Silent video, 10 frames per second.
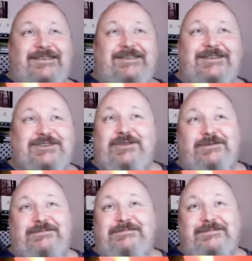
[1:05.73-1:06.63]

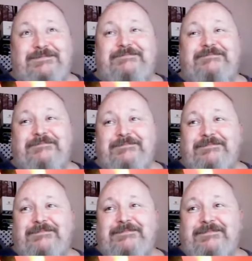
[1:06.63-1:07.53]

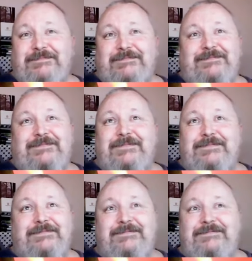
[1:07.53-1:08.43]

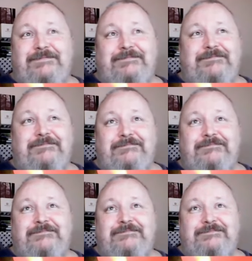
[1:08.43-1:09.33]

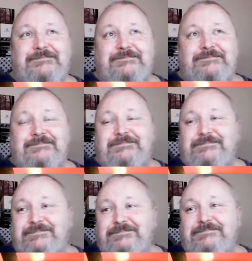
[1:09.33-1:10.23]

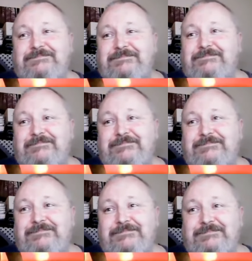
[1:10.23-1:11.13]

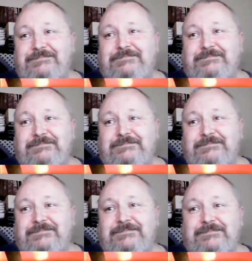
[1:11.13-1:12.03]

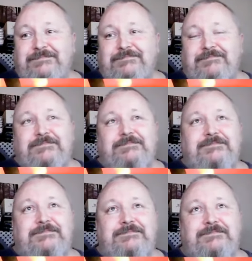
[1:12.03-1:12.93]

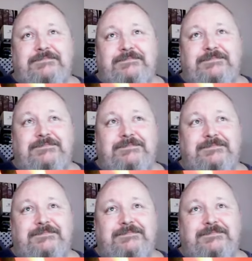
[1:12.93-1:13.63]
No words are spoken by the person on screen.